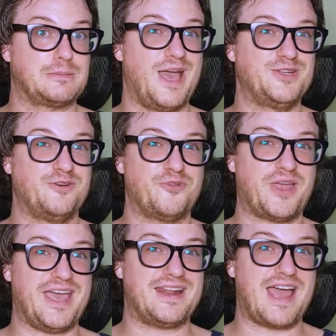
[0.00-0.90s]
And don't
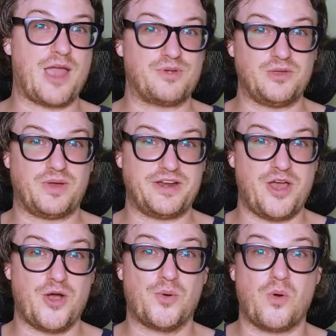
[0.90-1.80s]
forget, I really want to
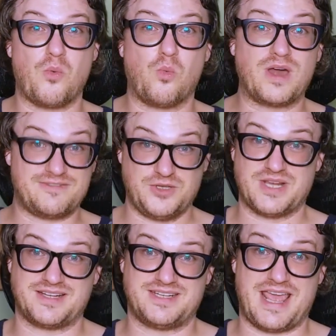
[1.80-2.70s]
know, what have you
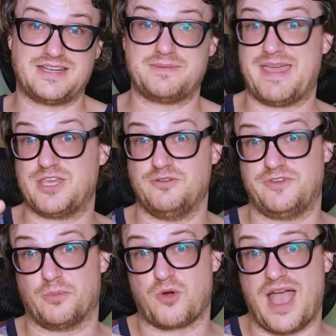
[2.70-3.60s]
done today to make you
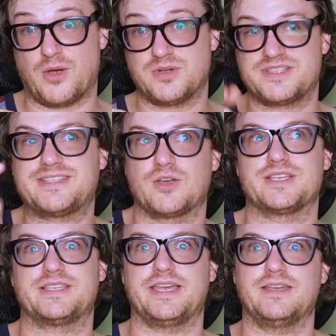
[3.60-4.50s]
feel proud?
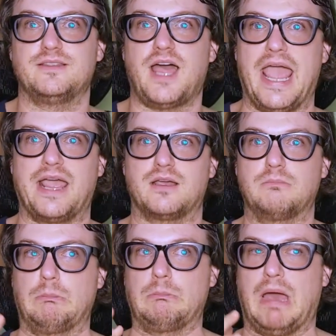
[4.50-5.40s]
Seriously,
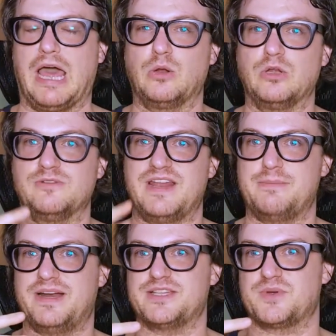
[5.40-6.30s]
I don't know if
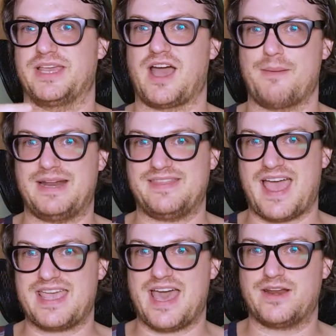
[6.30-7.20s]
anybody has really commented
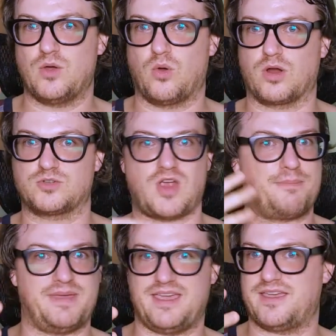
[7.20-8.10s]
that yet or dropped
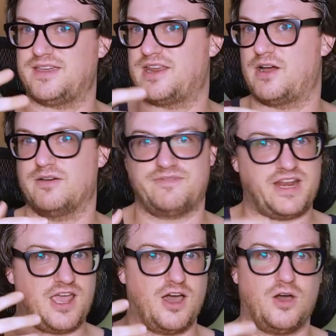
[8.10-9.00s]
me, a
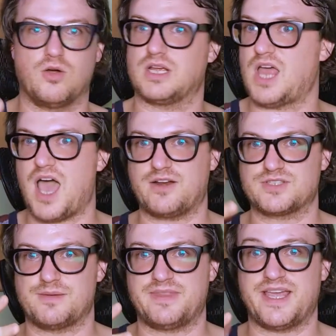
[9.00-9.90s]
video or a line or
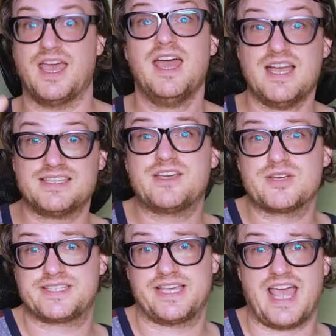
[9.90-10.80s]
something.
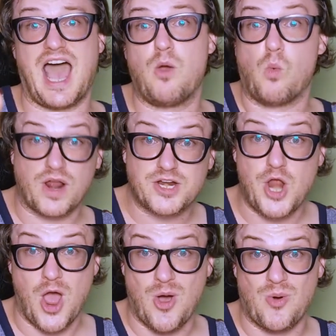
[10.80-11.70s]
Seriously, I want to
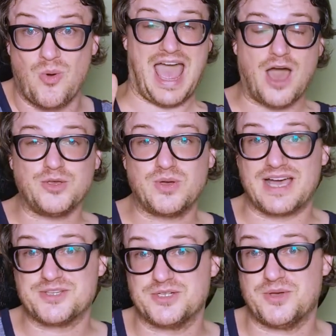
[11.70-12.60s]
know how you
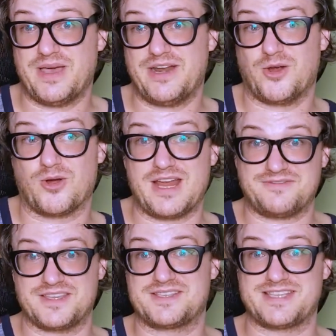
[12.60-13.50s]
guys are doing or
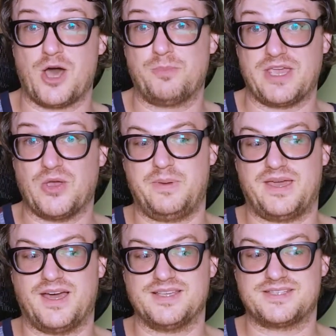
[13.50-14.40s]
if this is helping you,
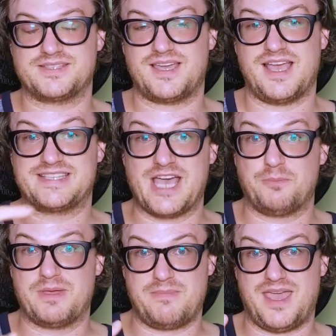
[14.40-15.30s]
because it's
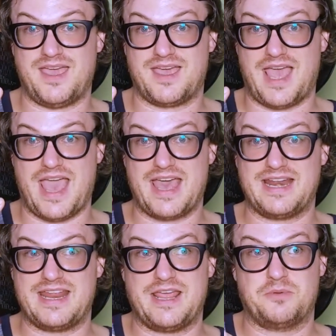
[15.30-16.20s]
helping me,
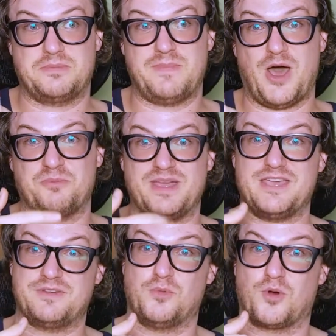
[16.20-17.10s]
and it would help me
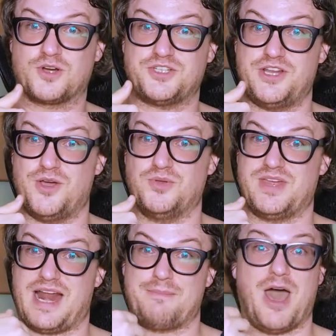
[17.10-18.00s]
even more to know
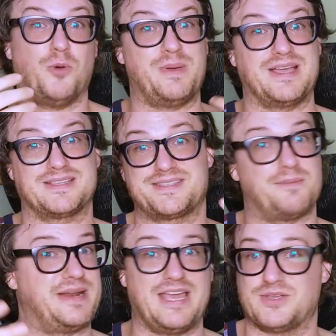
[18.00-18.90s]
that I'm helping
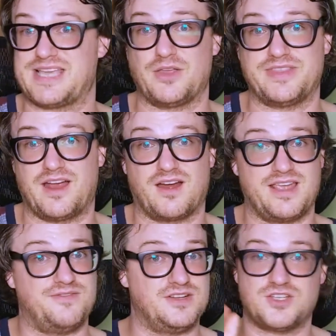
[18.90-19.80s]
somebody else out there,
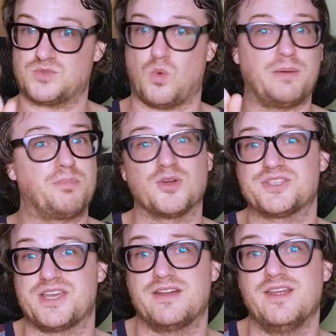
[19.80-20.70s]
even just one
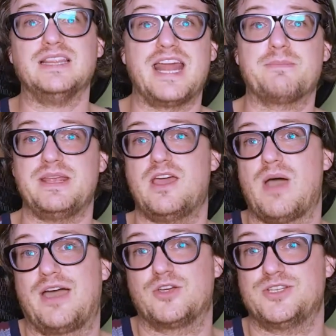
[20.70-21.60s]
person letting me know
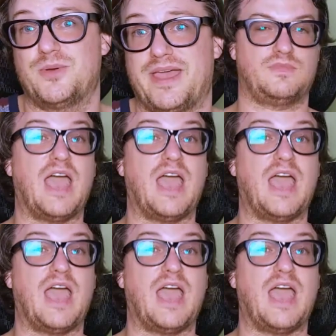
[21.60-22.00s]
how you're doing.